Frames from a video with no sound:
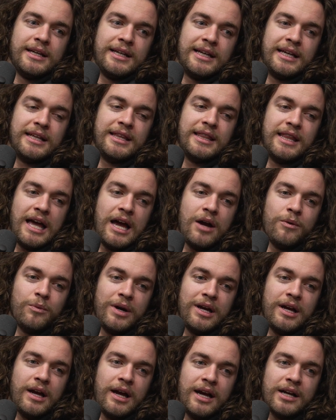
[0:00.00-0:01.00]
In that
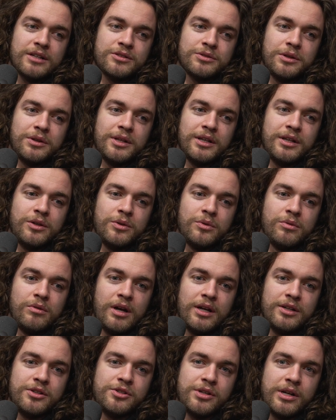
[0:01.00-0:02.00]
way, I actually think you and
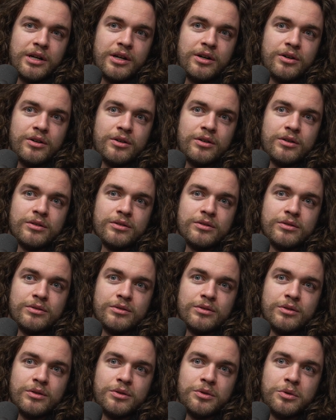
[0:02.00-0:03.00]
I share
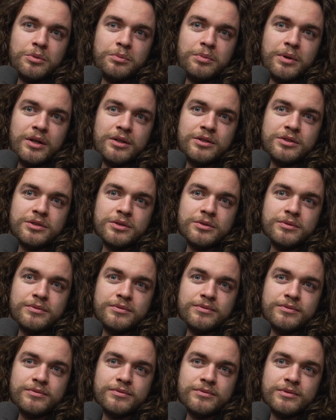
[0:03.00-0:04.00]
a whole bunch
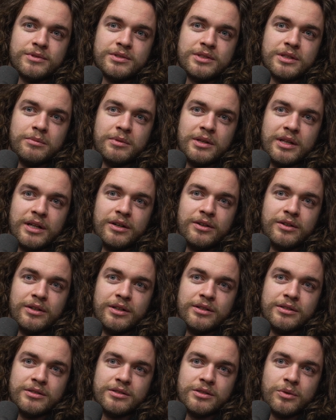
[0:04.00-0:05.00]
of
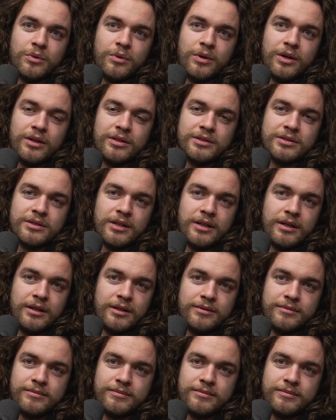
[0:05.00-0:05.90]
similarities to where it's like,